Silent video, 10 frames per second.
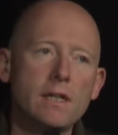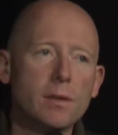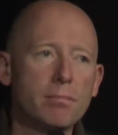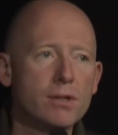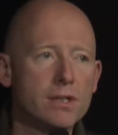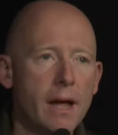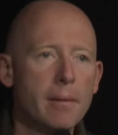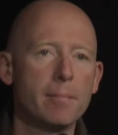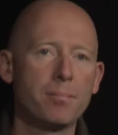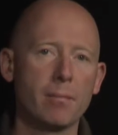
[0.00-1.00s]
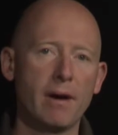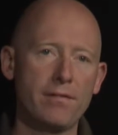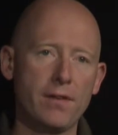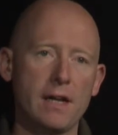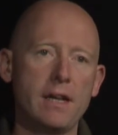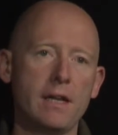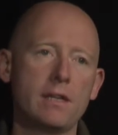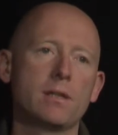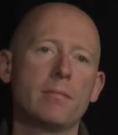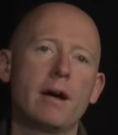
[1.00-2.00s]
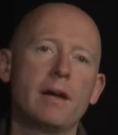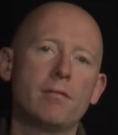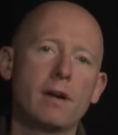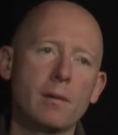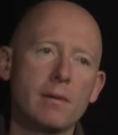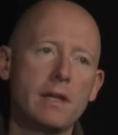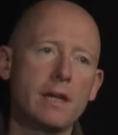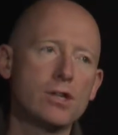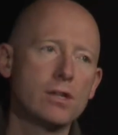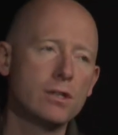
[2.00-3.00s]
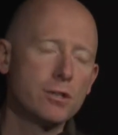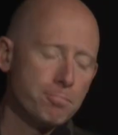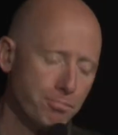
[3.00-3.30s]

to present my findings and my recommendations.